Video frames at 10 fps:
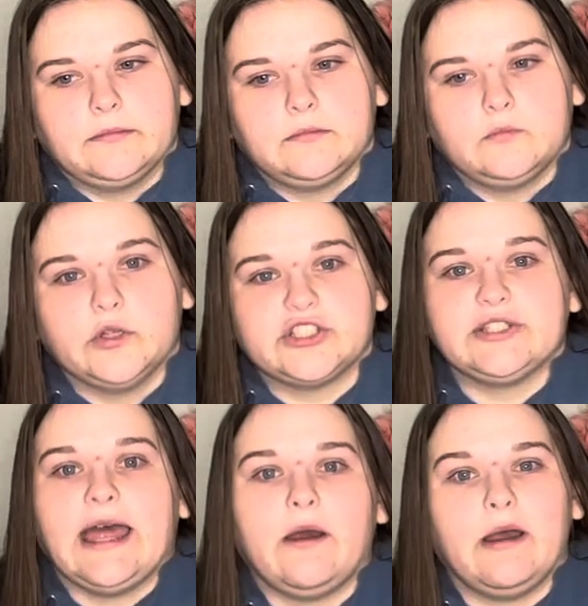which
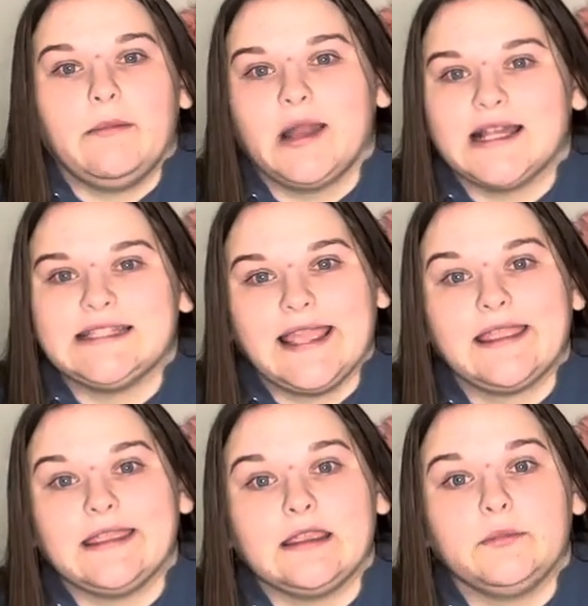now I'm not
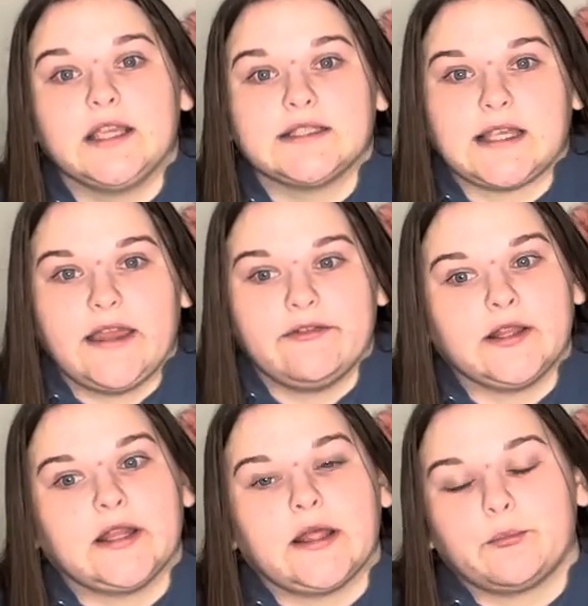taking because I found
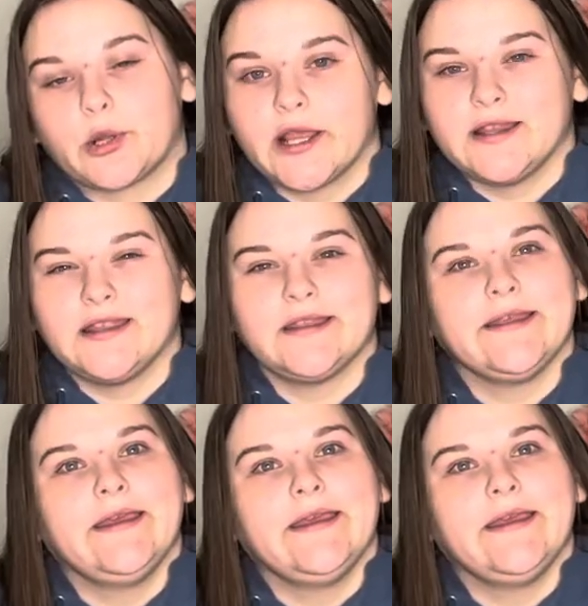out I'm pregnant,